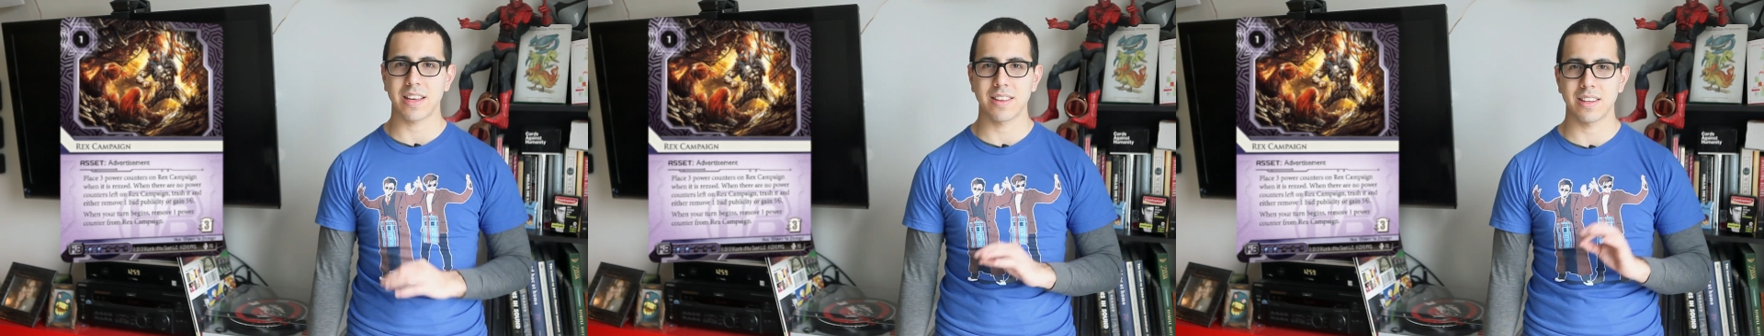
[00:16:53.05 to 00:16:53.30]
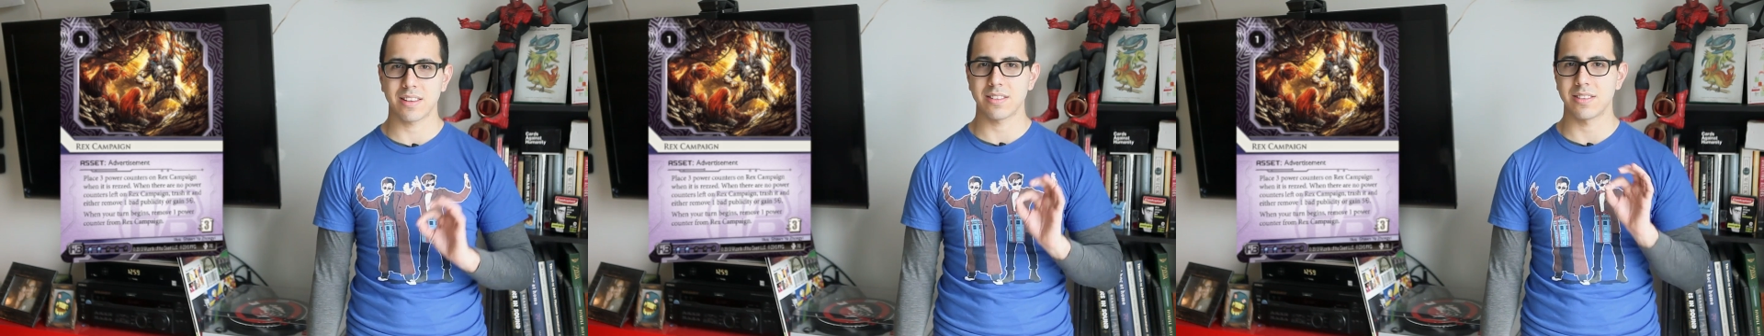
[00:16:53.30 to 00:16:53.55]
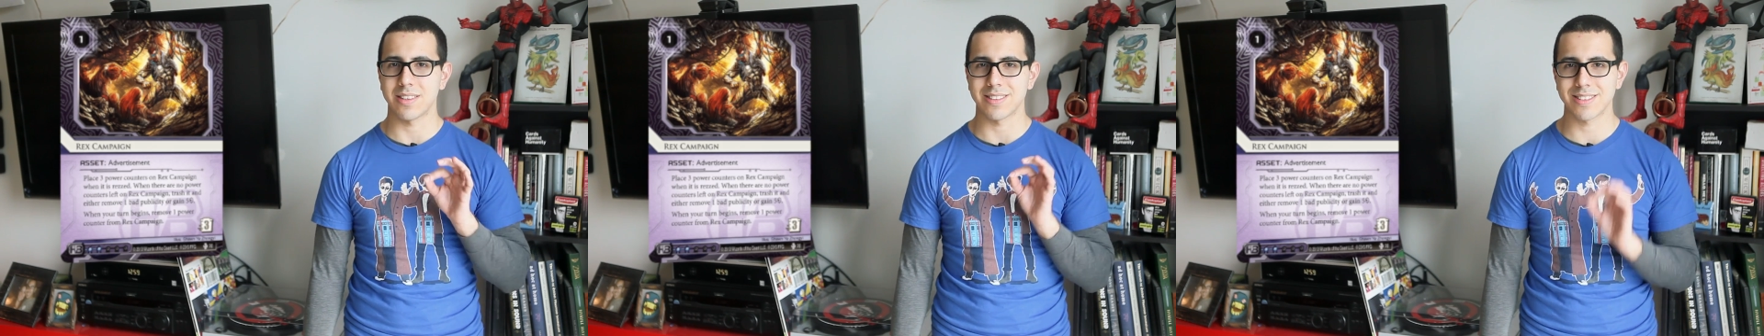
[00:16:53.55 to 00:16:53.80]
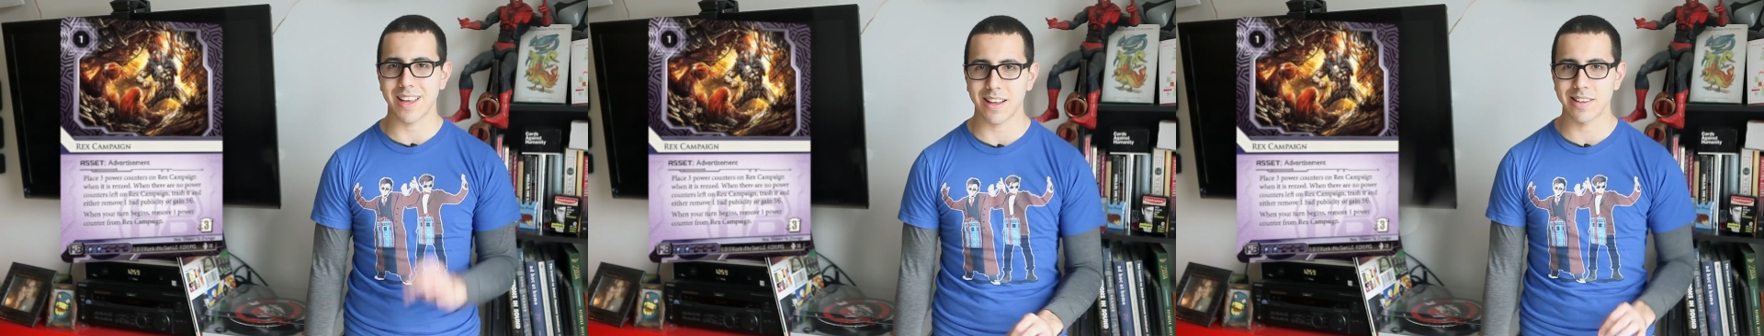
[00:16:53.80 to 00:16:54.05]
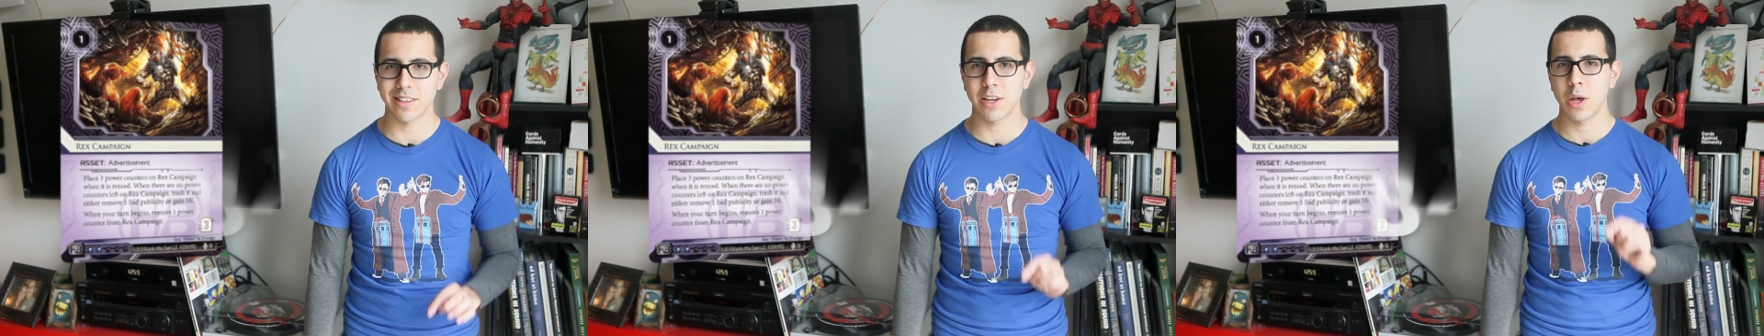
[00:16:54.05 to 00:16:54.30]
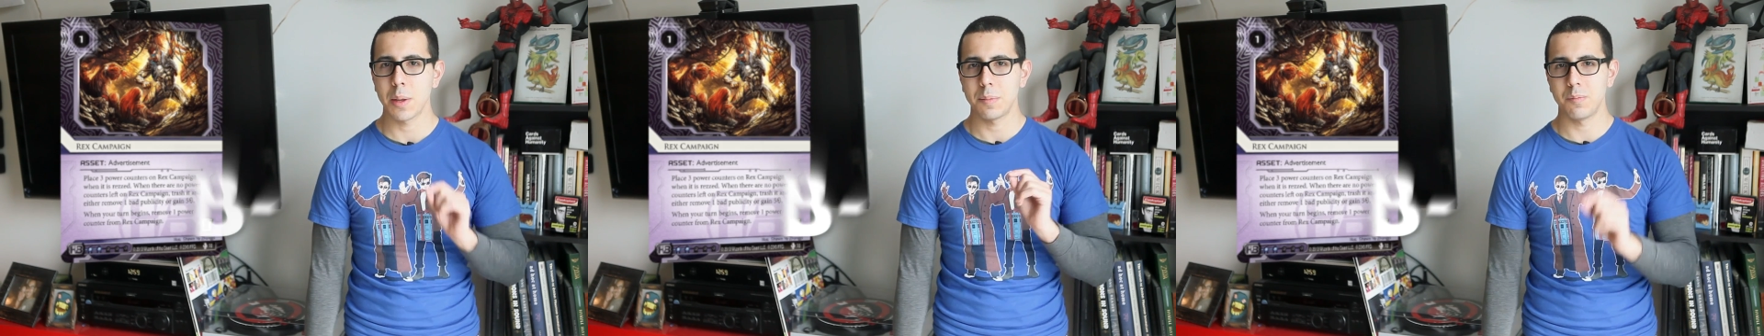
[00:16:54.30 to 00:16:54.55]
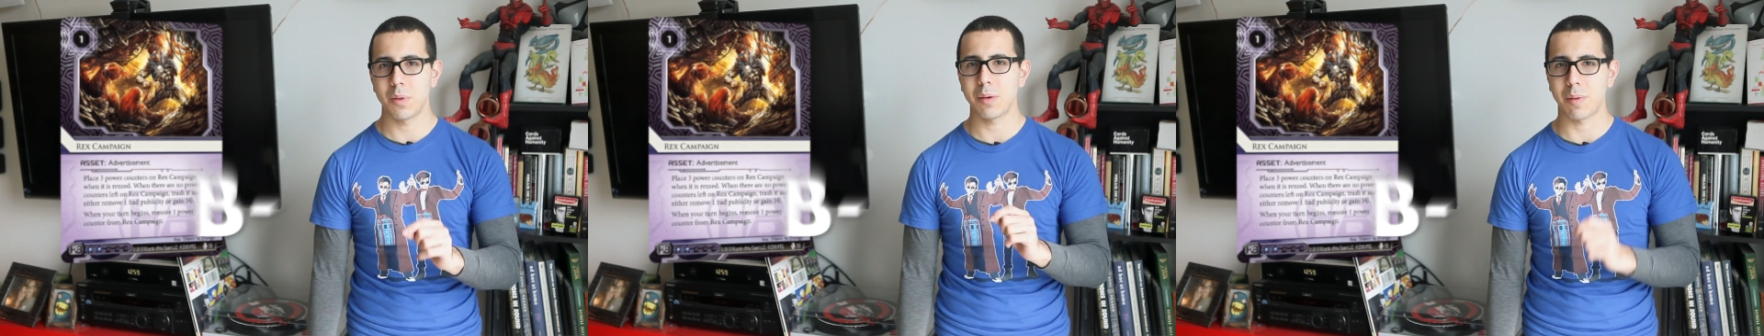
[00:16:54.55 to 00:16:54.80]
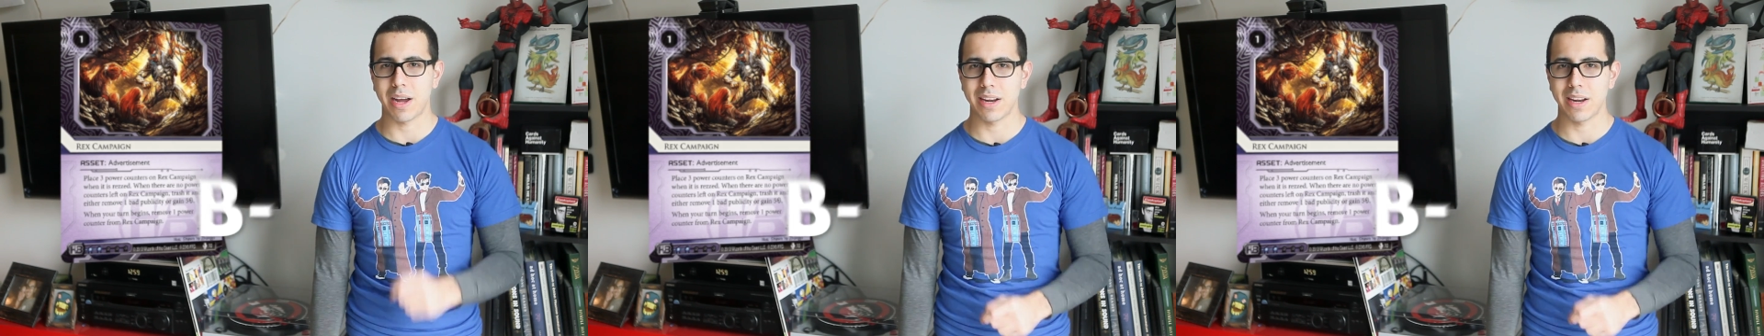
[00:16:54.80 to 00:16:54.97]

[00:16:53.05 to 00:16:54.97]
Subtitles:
I think this is a solid B-.